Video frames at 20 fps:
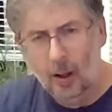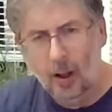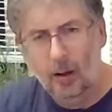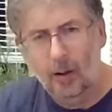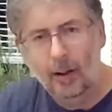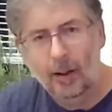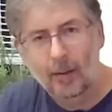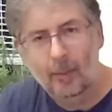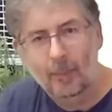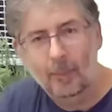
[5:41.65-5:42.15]
All
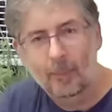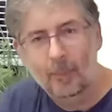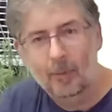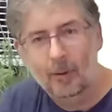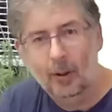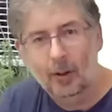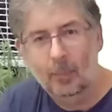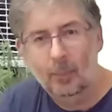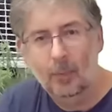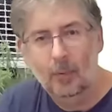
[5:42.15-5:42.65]
right,
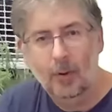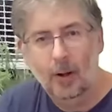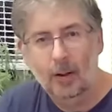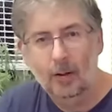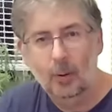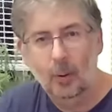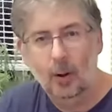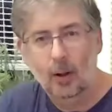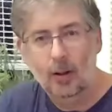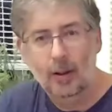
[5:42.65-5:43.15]
let's move on
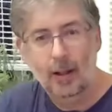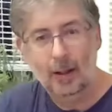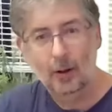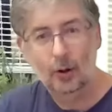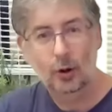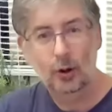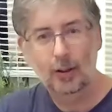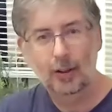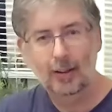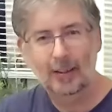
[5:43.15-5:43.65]
to our
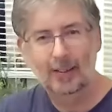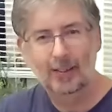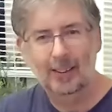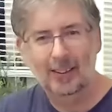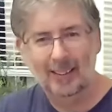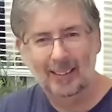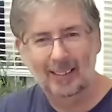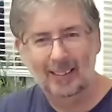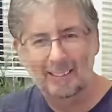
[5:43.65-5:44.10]
next cheese.